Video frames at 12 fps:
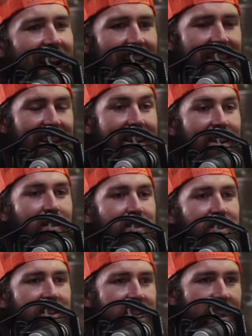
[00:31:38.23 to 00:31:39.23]
I think he was
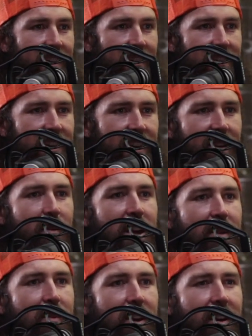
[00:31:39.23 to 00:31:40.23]
just kind of taken
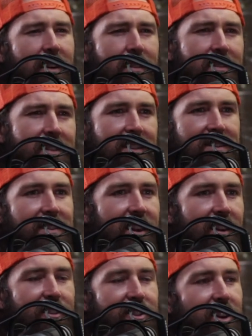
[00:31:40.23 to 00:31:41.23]
aback by this
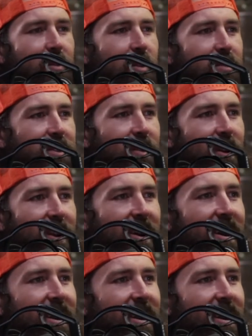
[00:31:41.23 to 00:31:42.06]
energy and what was going on.